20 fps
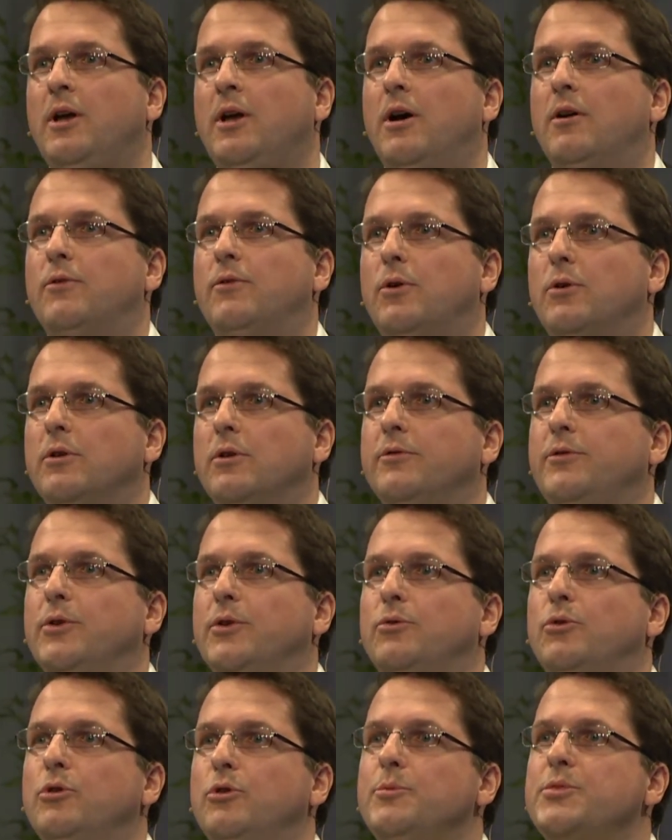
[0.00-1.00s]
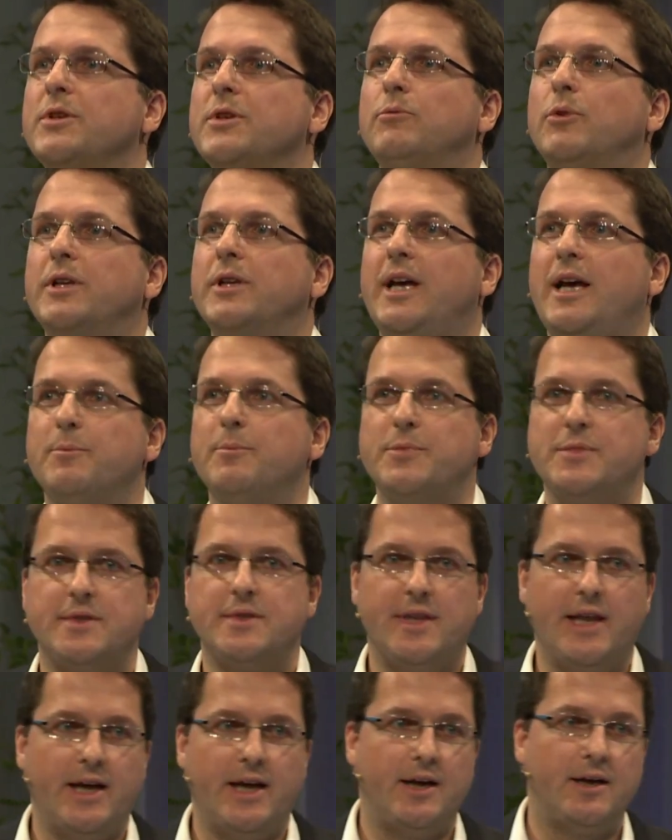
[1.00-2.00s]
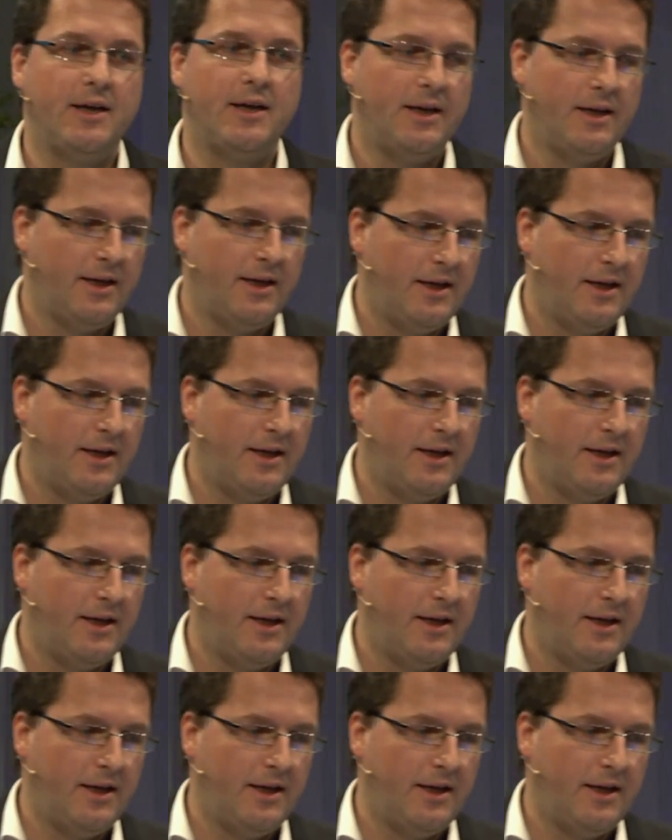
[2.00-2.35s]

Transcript: of all of your rooms and what happens there.